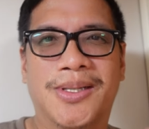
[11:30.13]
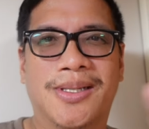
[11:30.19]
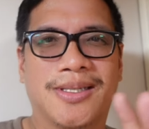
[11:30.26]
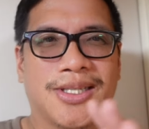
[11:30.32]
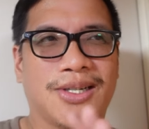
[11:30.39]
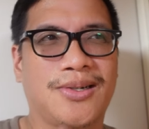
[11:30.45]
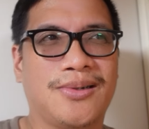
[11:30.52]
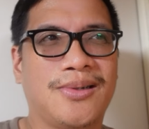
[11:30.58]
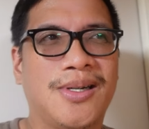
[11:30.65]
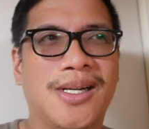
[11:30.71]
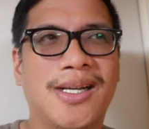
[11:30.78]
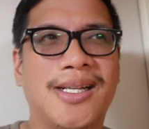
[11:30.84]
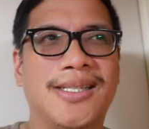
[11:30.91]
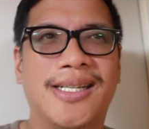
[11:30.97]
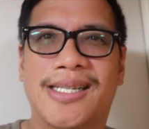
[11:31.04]
So
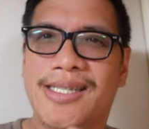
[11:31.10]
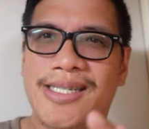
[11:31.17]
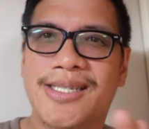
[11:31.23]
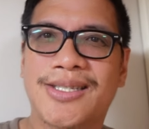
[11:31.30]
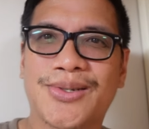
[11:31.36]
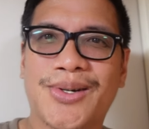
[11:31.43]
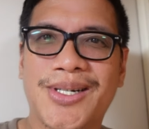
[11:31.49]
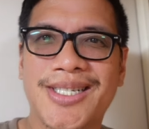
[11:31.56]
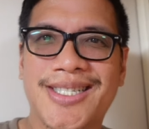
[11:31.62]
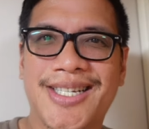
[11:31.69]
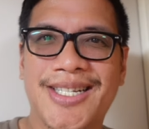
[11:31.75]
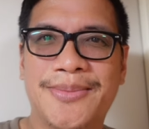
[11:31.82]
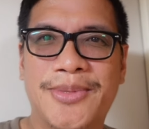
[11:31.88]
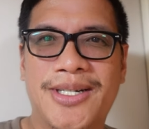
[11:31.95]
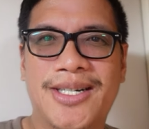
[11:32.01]
this is sort of
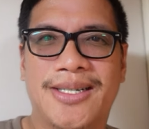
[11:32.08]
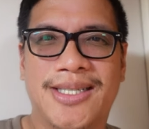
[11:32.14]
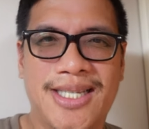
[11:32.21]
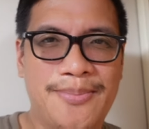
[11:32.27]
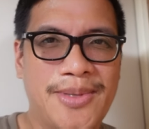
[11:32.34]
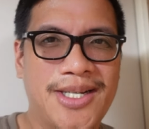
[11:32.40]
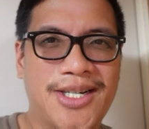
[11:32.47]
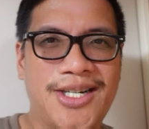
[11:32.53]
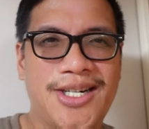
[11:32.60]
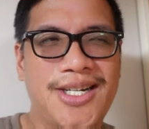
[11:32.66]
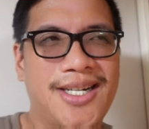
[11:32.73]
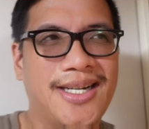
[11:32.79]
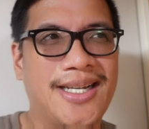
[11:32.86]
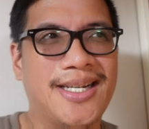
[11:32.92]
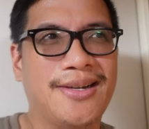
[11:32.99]
similar, similar
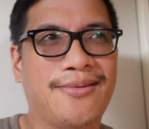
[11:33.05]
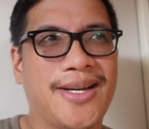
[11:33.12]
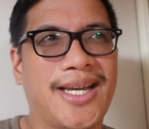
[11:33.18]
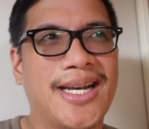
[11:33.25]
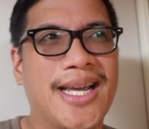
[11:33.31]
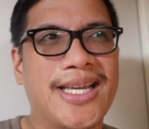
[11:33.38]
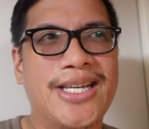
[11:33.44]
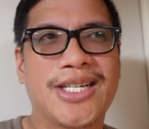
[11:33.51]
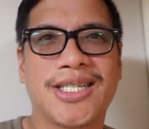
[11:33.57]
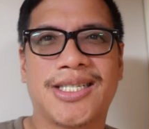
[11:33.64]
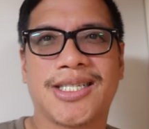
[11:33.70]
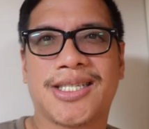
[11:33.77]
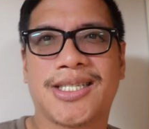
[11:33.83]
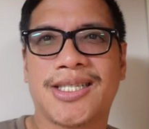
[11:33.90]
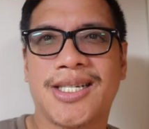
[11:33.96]
in a way that you could
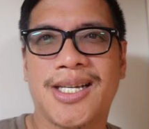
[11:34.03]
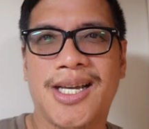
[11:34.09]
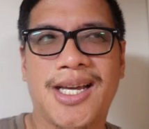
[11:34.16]
just,